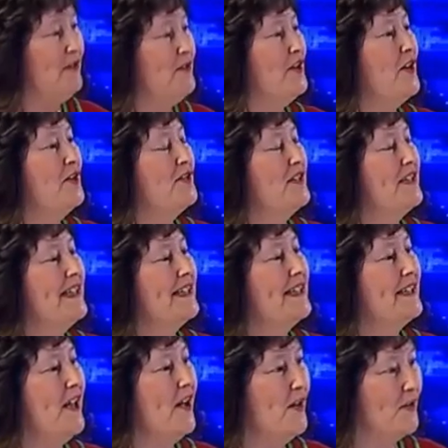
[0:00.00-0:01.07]
on the Costa del
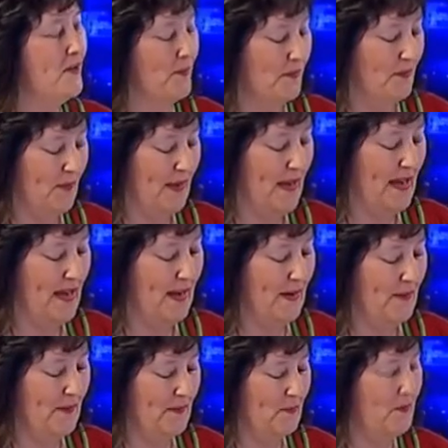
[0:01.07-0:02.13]
Sol.
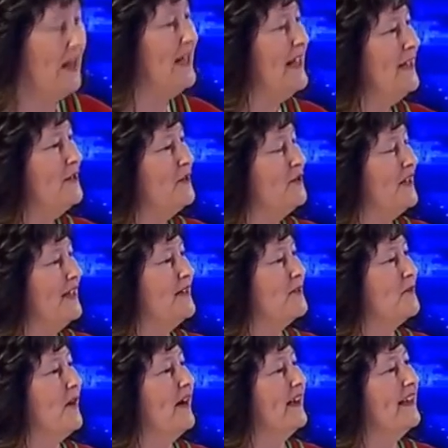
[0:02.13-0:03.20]
Well, I'll let you tell
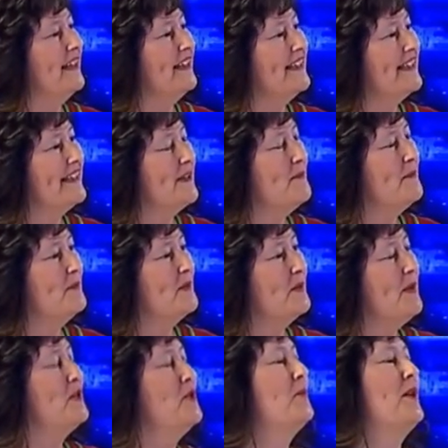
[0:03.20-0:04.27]
us why. It's some
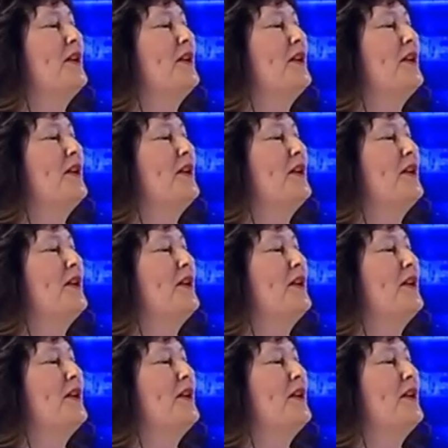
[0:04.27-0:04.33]
special